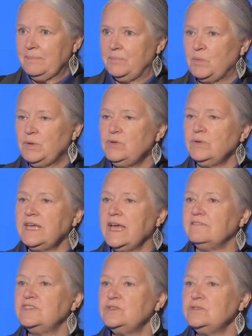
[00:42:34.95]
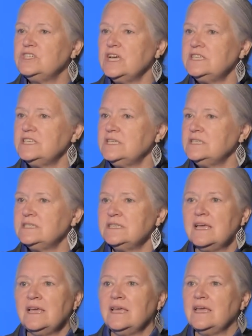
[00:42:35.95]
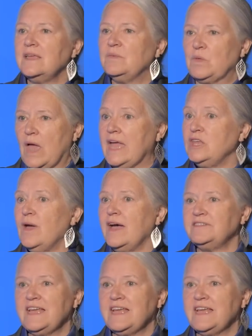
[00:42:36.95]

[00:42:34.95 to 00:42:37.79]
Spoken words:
But when you only have 2 judges, and you have